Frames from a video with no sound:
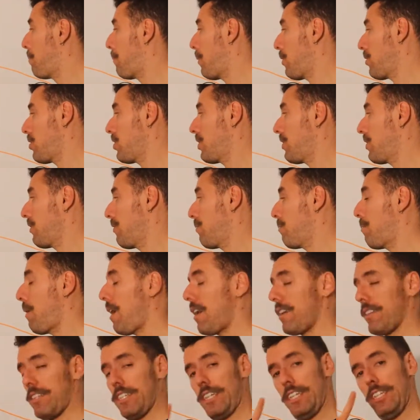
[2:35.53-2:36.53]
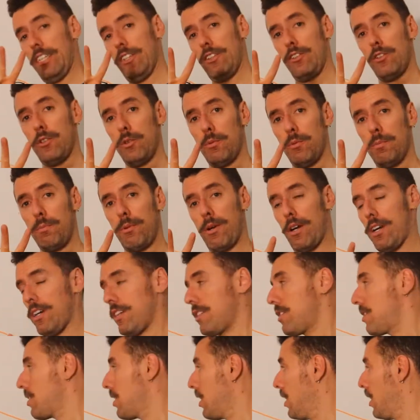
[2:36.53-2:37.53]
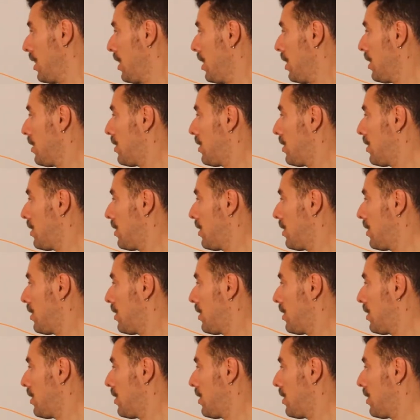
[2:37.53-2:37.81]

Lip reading: positive part in two parts.